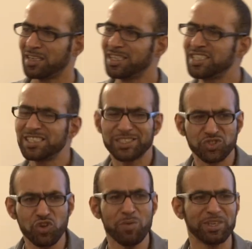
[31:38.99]
It is
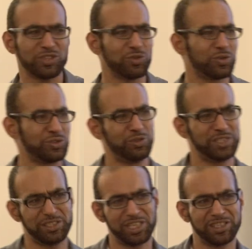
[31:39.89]
stupid to, to,
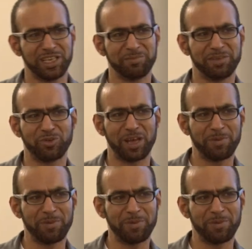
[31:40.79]
to tell people